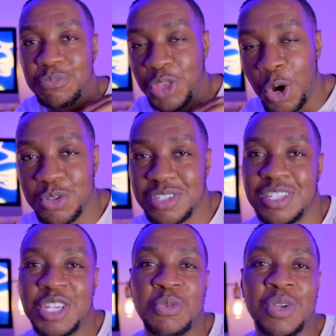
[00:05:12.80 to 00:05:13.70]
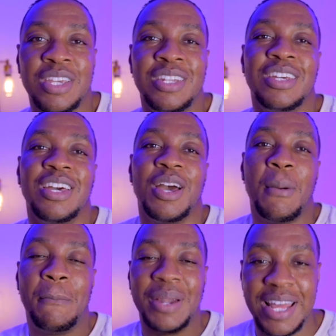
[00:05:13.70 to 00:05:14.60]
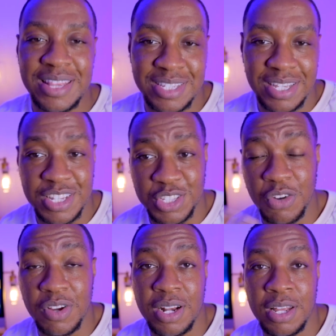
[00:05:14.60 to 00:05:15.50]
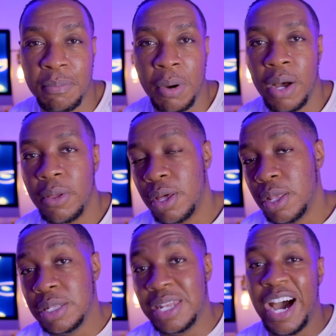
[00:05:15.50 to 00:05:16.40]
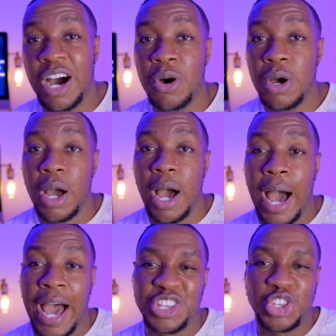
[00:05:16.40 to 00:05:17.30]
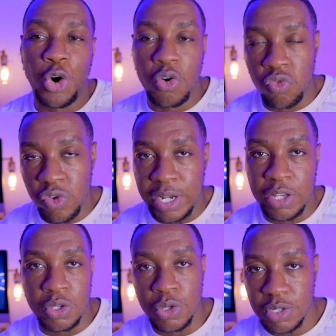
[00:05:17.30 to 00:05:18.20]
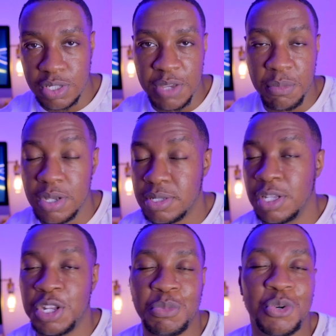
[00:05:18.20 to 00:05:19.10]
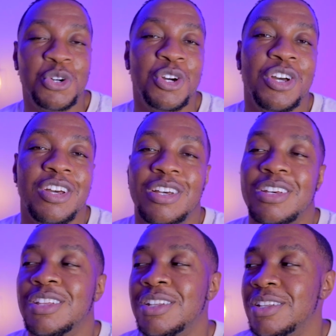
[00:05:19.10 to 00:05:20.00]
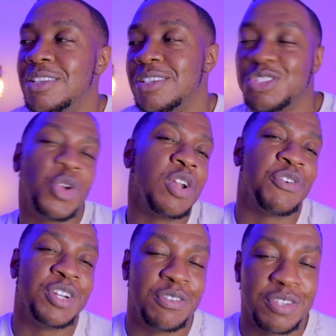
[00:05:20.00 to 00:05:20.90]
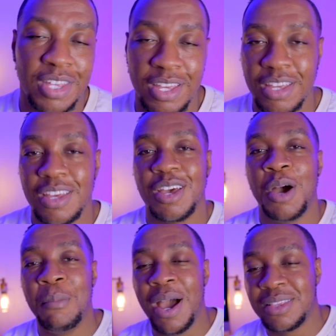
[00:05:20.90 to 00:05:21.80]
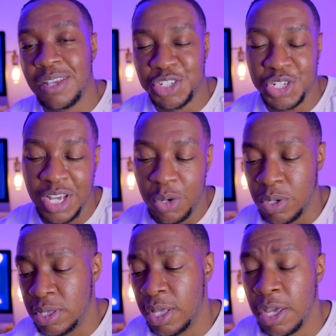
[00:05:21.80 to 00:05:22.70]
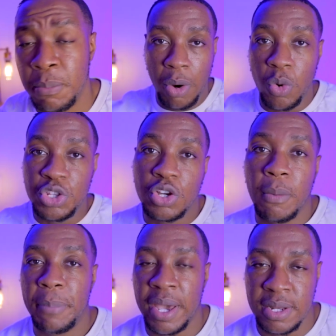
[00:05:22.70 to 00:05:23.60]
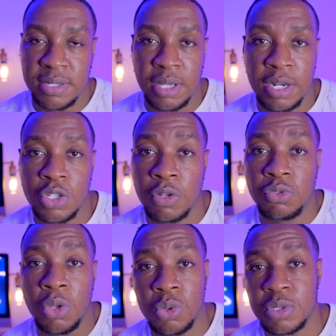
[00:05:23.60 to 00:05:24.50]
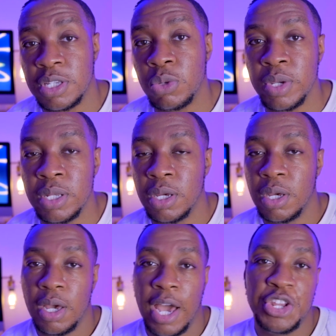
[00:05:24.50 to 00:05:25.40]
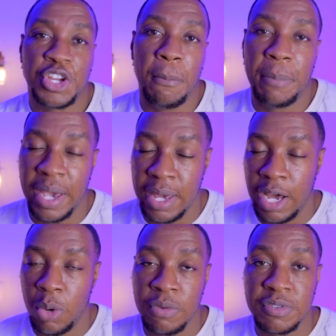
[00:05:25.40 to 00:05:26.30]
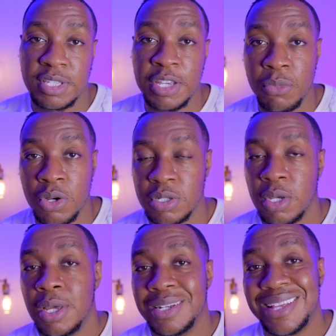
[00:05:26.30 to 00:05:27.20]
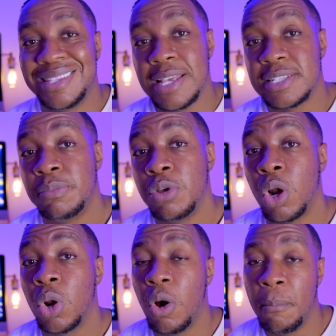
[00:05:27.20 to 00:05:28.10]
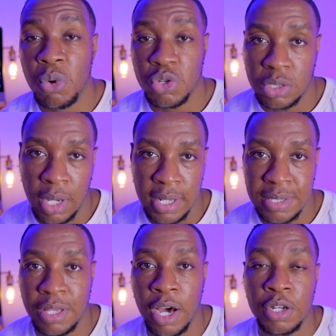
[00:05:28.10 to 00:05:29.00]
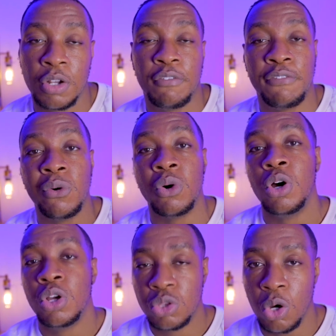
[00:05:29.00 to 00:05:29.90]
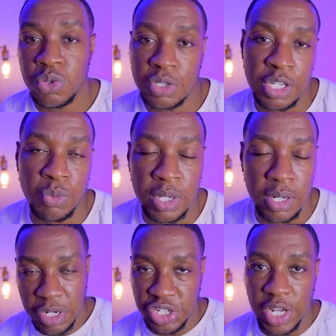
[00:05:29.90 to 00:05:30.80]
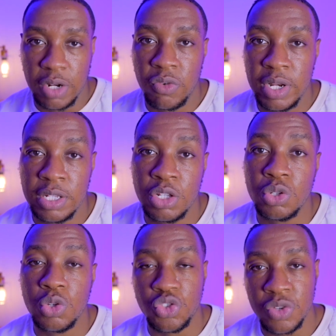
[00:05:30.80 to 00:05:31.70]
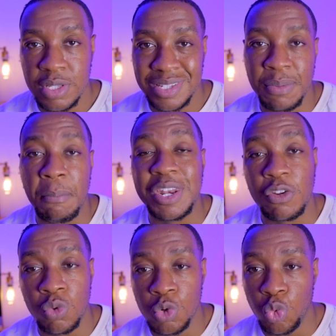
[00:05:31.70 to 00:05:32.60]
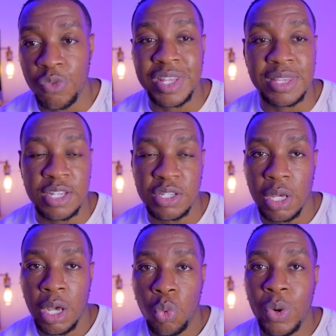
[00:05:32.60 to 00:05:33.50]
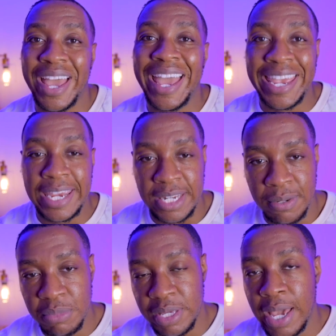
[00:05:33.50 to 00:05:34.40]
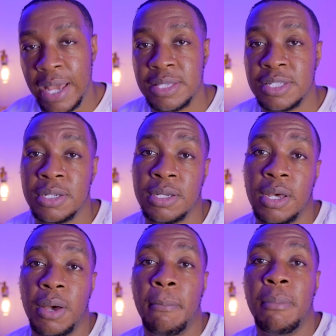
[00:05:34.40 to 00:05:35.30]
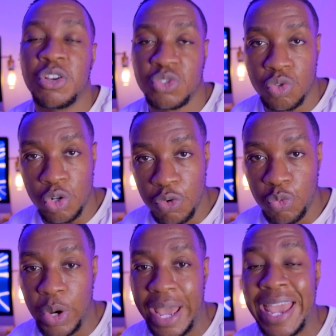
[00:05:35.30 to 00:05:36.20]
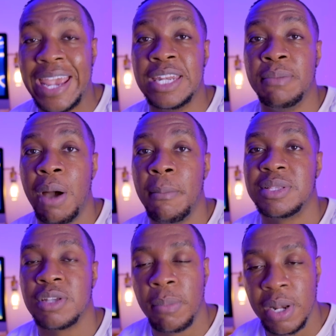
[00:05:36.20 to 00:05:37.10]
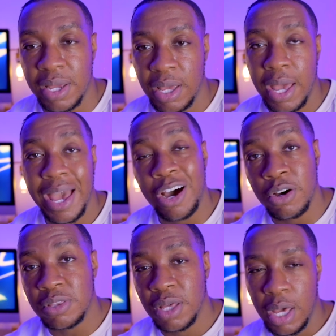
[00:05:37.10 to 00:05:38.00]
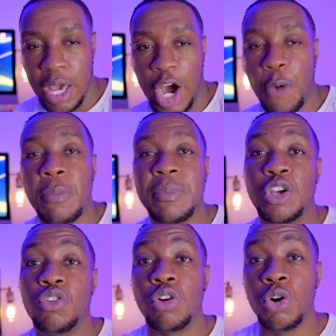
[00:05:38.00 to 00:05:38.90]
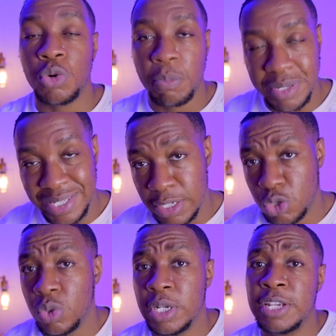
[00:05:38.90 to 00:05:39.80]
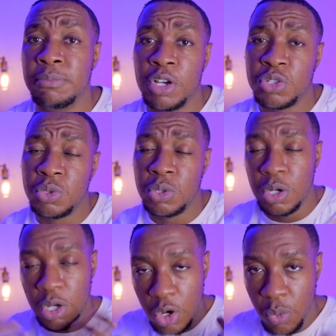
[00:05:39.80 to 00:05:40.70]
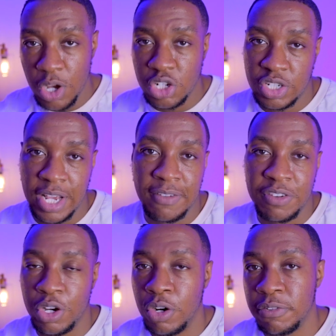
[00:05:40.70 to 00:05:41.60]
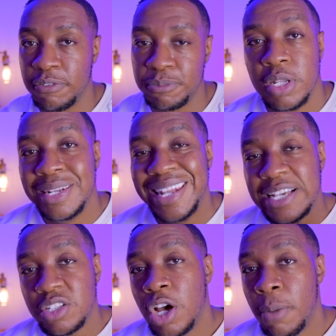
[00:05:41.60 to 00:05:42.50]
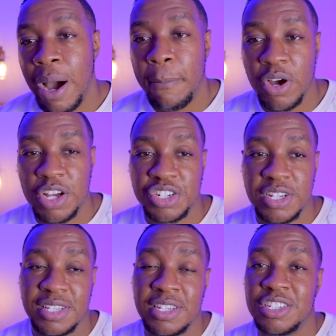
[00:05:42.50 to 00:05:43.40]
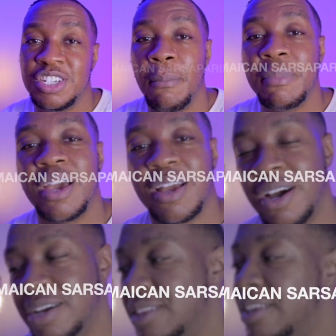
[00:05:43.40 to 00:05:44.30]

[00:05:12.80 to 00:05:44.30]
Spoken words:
Do Seaweed blends historically, but now I don't really use CMOS anymore. And story for another day. I might touch on that one day. But when you compare the studies of Do Seaweed and you compare that with CMOS, there tends to be a lot more studies done for Do Seaweed. But generally, the nutrients and minerals within this will aid me getting to muscle growth, will aid my metabolic health, helping me grow potential lean muscle while shaving it off. The next herb I purchased is Jamaican